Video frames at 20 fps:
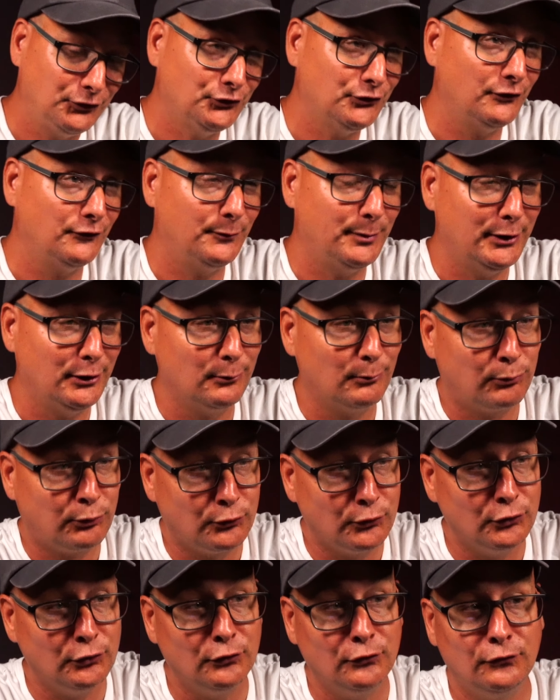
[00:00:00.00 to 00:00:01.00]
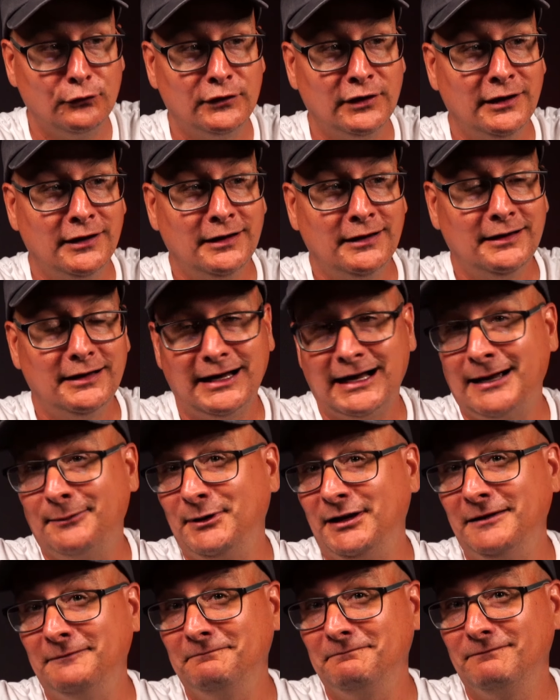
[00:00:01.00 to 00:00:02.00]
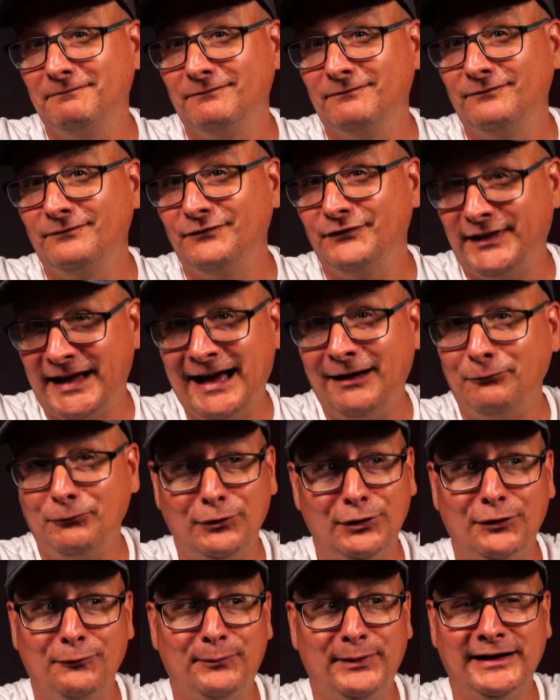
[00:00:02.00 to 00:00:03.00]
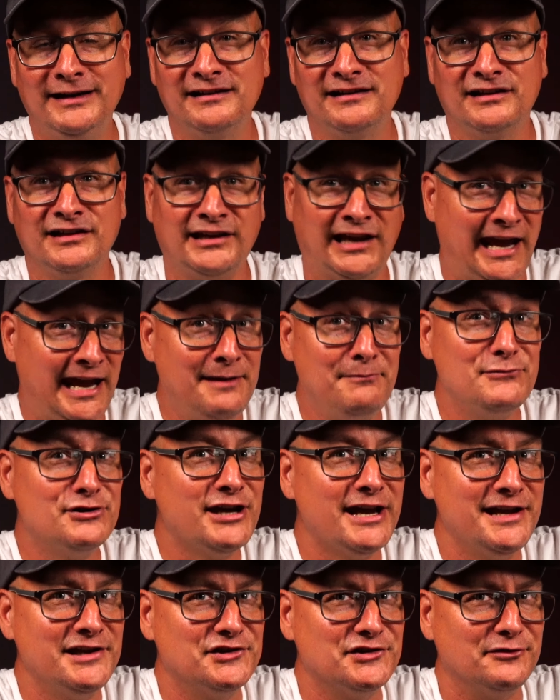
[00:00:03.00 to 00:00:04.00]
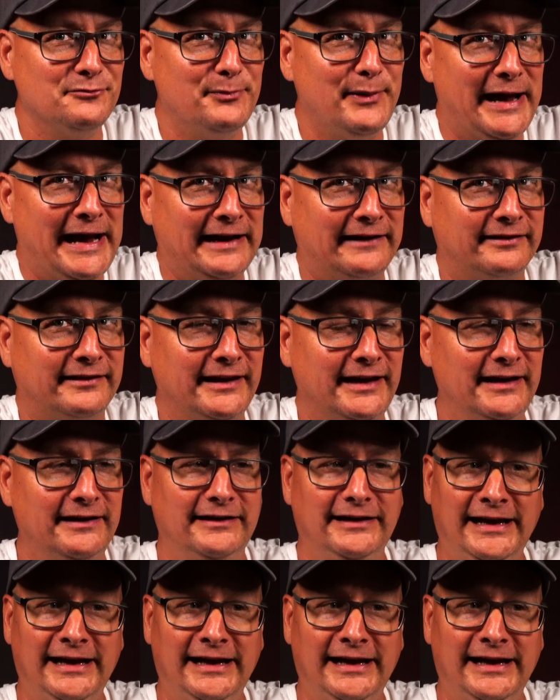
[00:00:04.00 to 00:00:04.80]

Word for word: should have been improved. I mean, that would have been game changing back then.